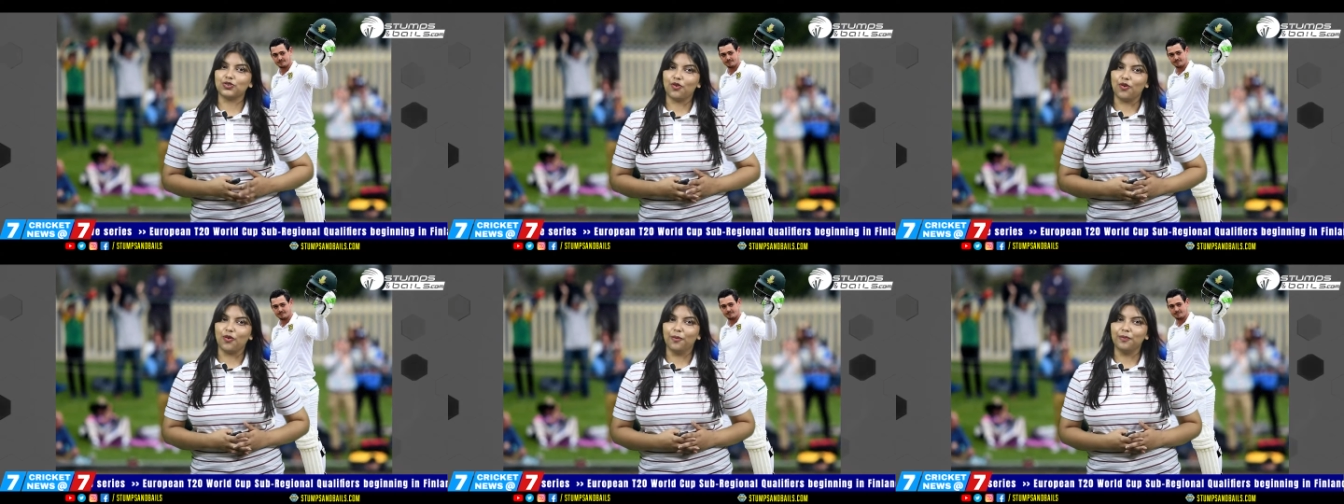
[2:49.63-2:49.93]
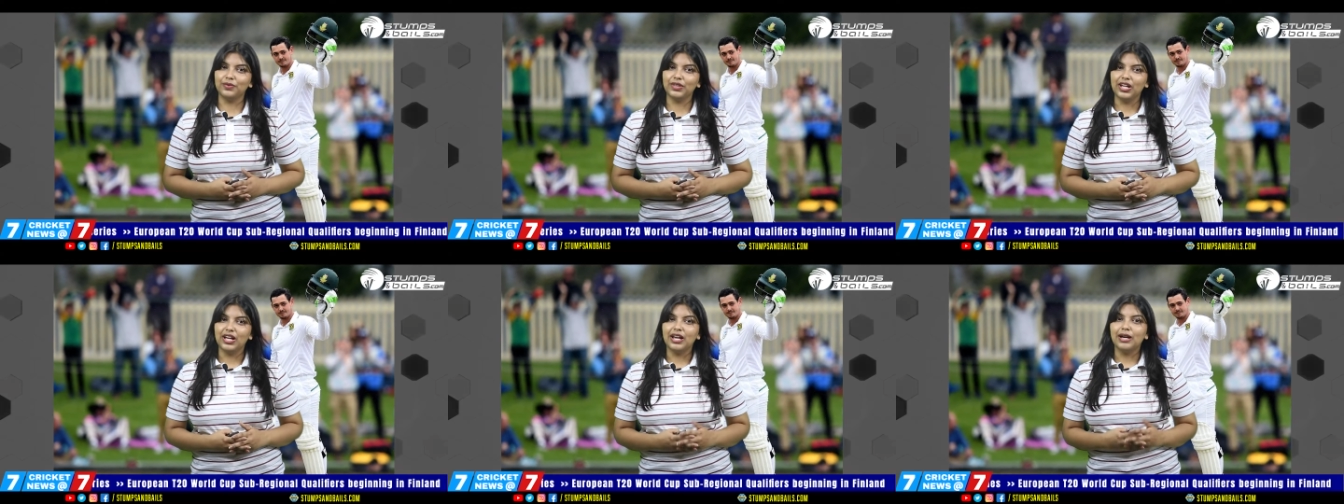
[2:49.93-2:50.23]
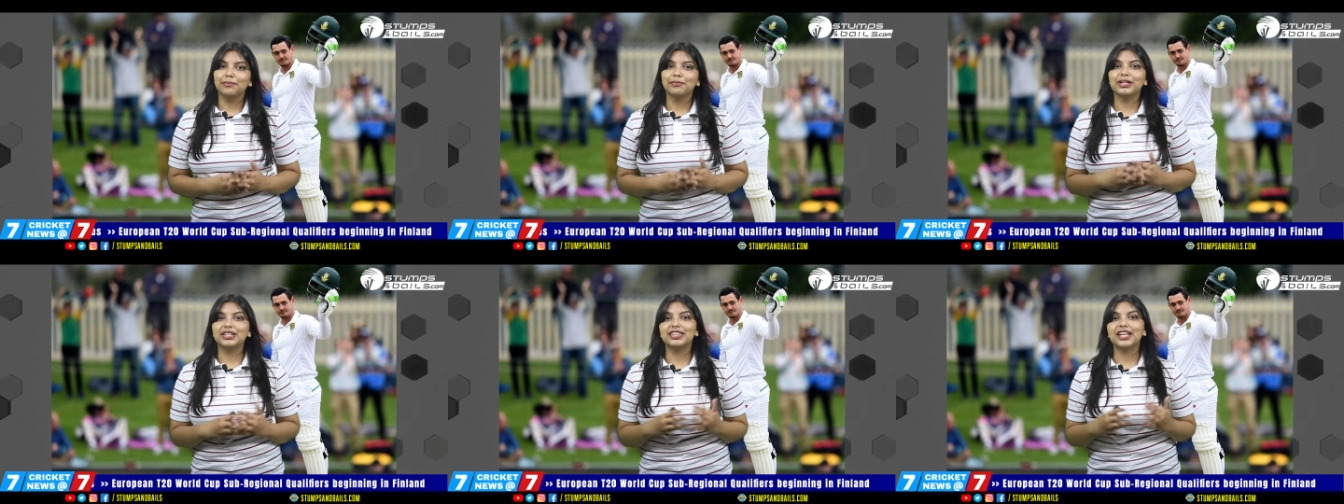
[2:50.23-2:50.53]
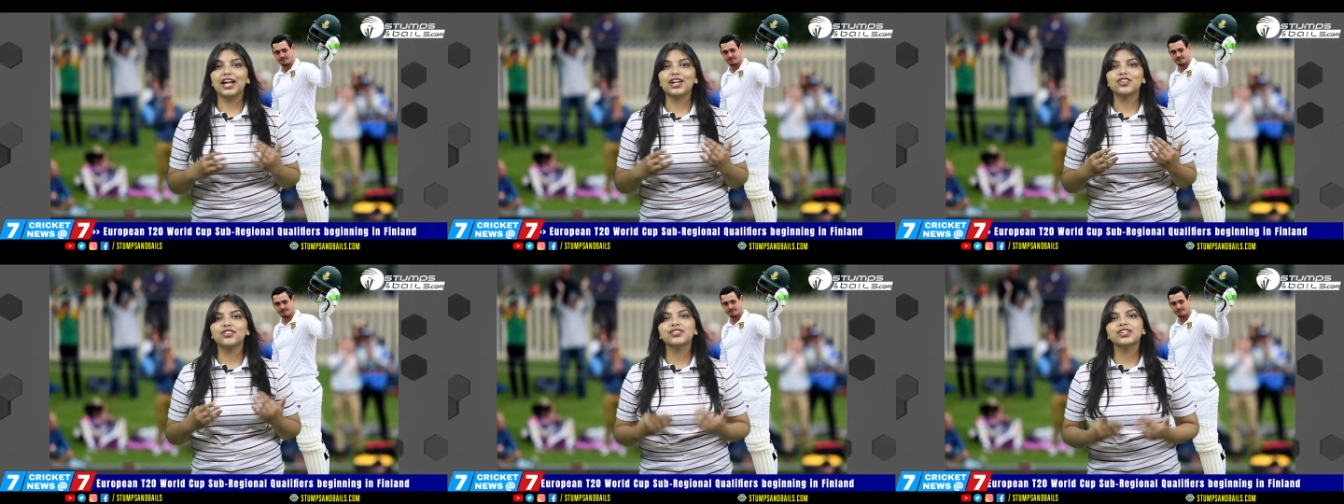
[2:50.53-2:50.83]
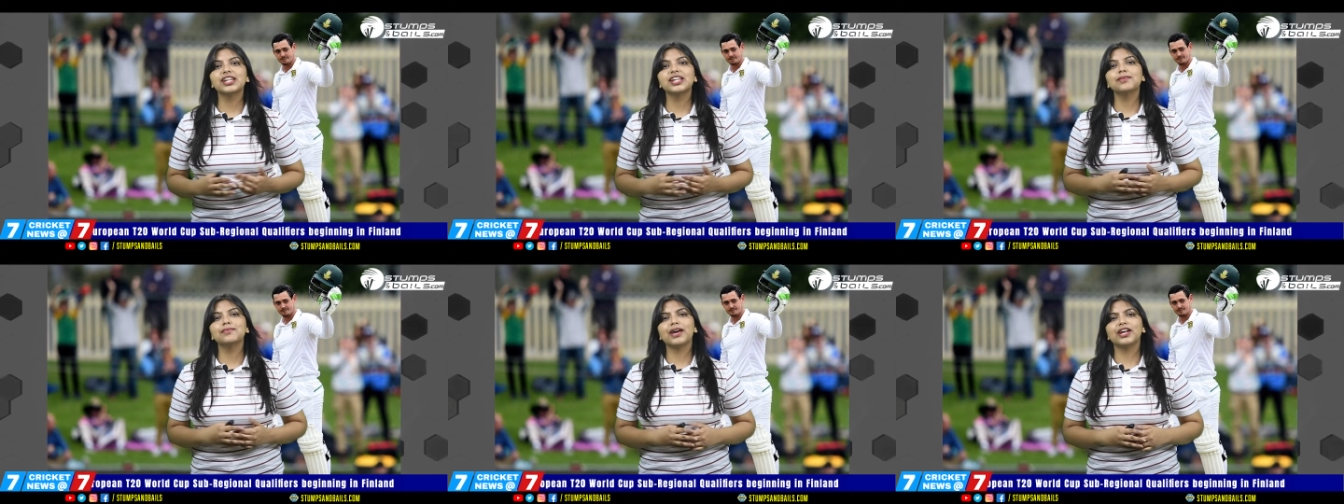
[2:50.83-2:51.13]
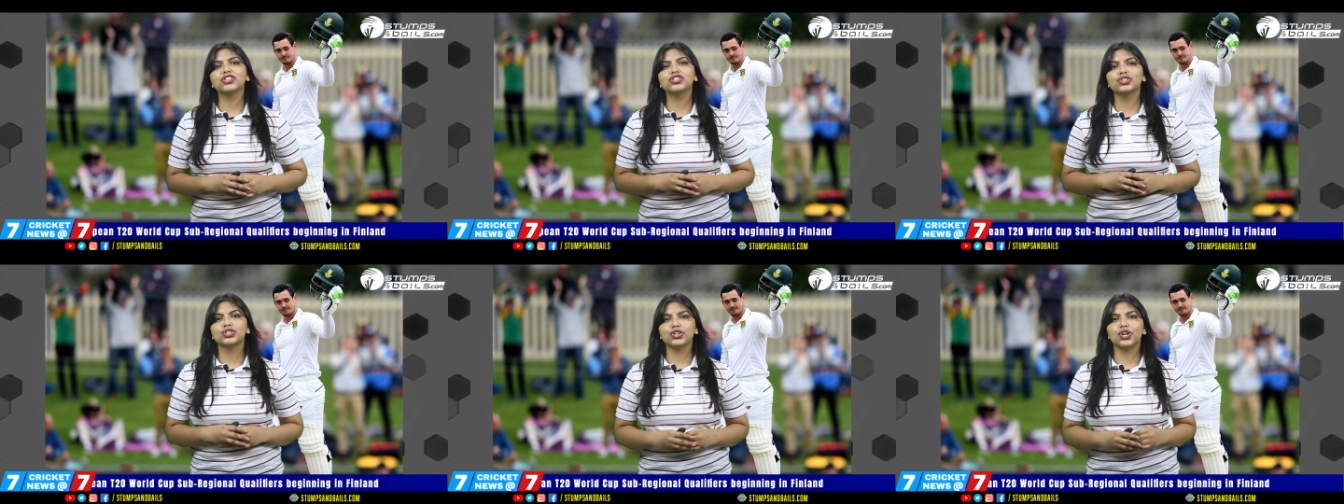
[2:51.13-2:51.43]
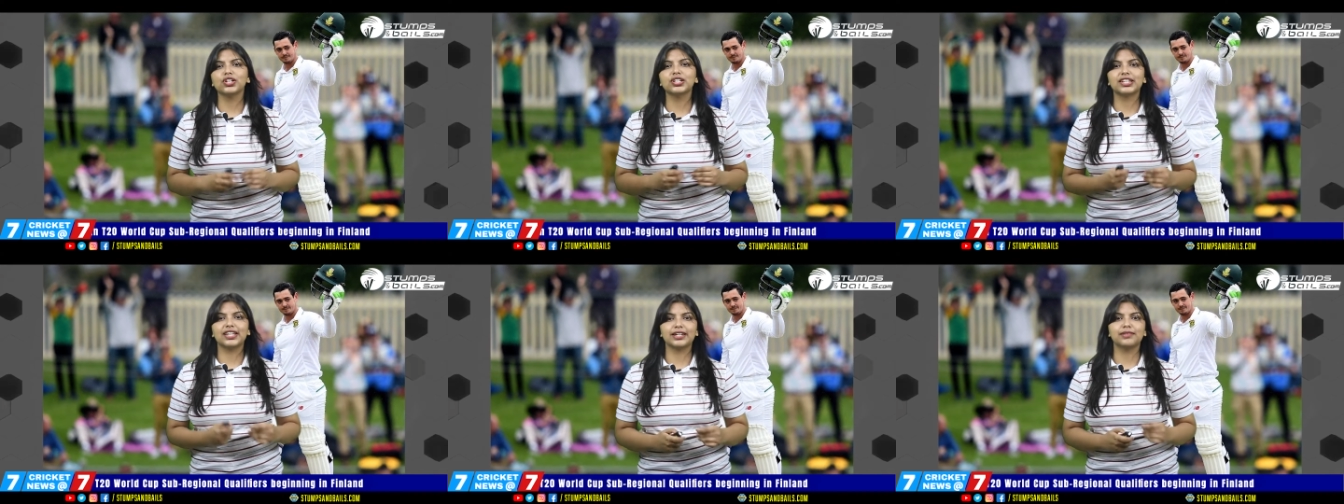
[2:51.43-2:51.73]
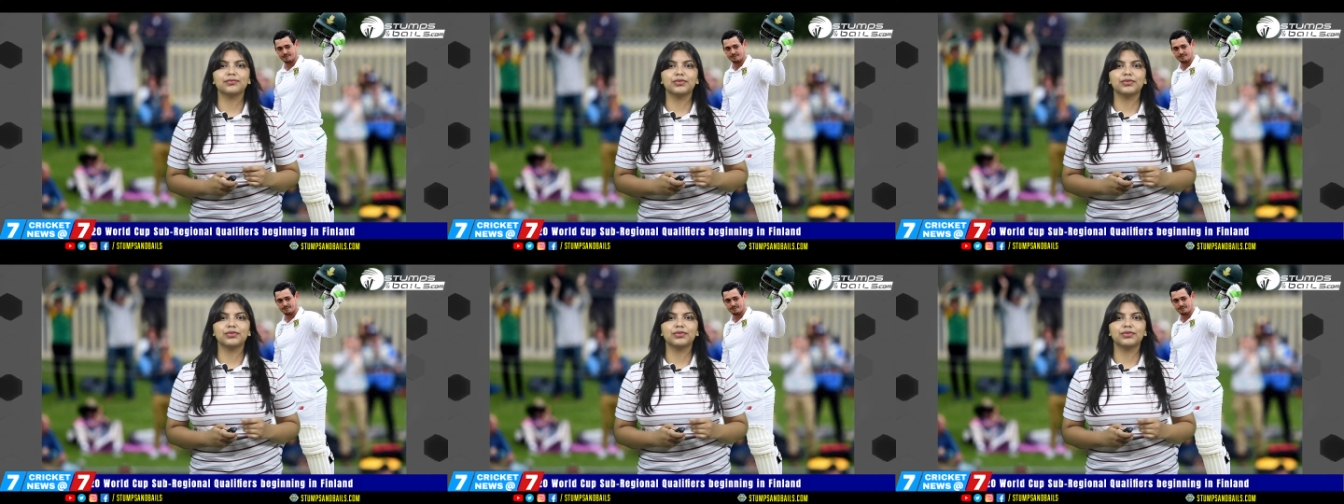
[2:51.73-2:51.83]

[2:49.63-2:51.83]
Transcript: home, but that dream has not yet